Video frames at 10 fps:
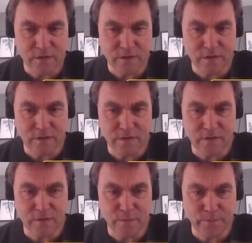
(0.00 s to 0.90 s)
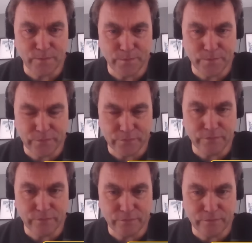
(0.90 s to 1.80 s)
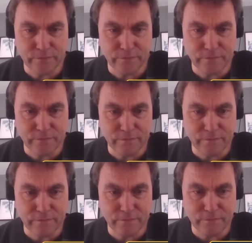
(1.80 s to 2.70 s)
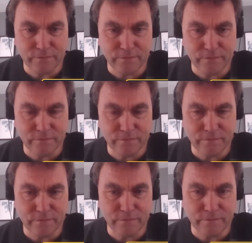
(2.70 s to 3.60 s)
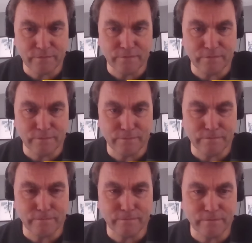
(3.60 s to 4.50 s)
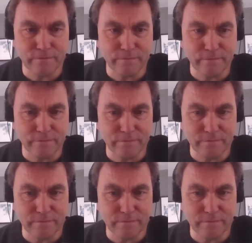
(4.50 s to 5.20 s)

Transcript: (silent)